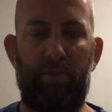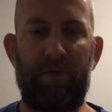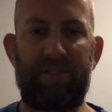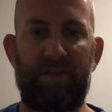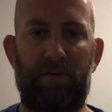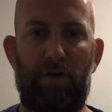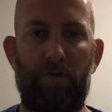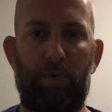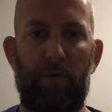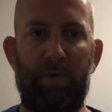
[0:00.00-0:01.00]
We sell
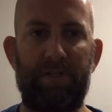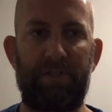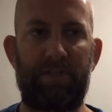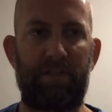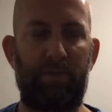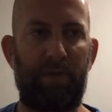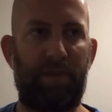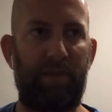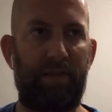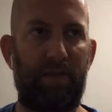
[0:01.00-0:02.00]
hardware widgets, and we
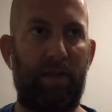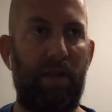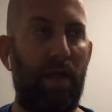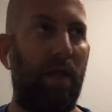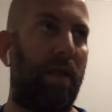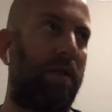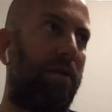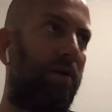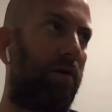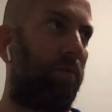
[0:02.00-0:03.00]
think that,
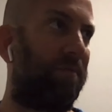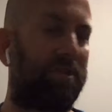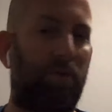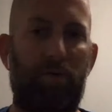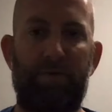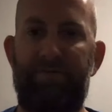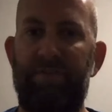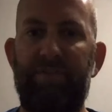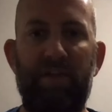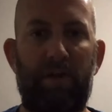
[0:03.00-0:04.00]
you know, we've sold
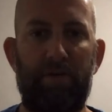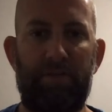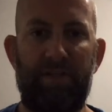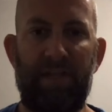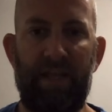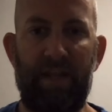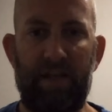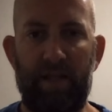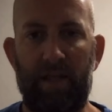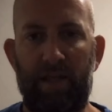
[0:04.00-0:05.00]
1,500 to date.
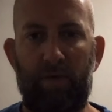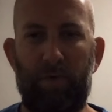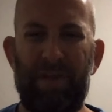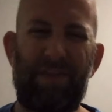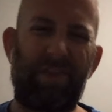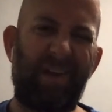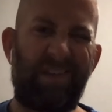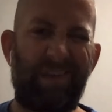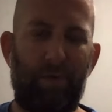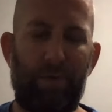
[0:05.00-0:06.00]
We
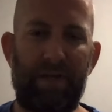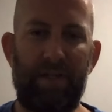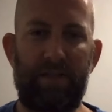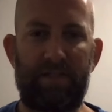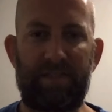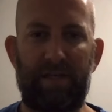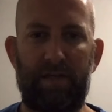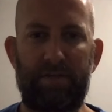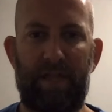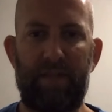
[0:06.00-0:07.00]
think that we need to
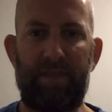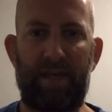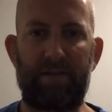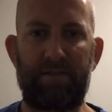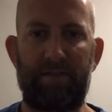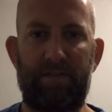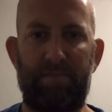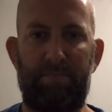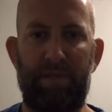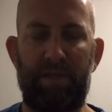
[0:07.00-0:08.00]
sell 10,000
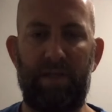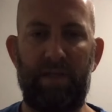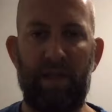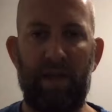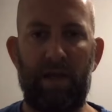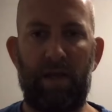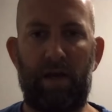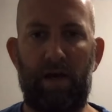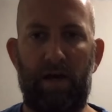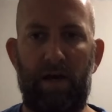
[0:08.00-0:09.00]
to be,
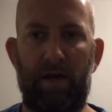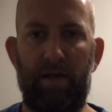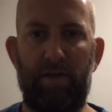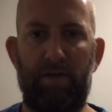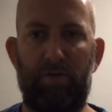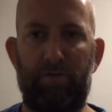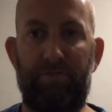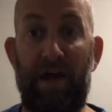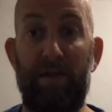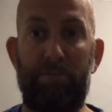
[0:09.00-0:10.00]
you know,
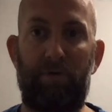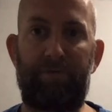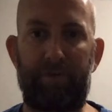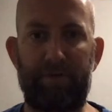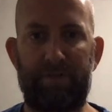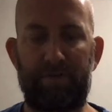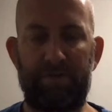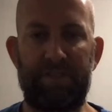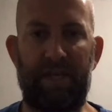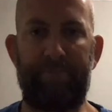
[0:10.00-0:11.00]
viable for a
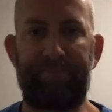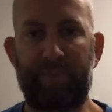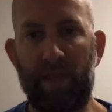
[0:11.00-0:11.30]
Series A.